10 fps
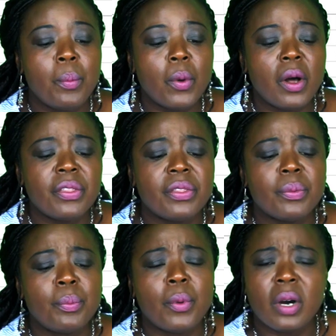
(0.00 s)
both
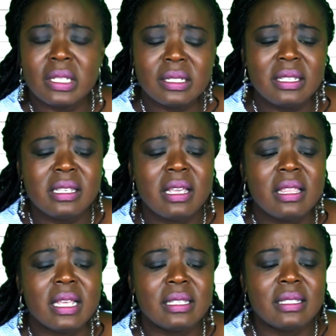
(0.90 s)
bonds
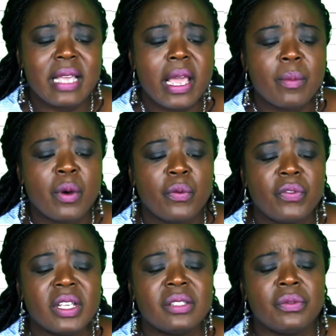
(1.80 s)
the same
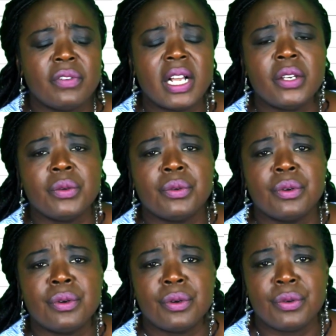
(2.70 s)
face value
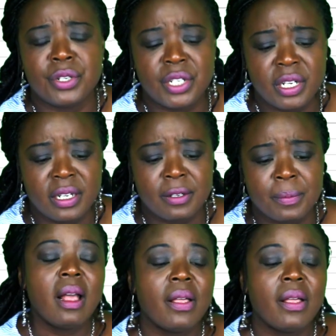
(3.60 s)
return.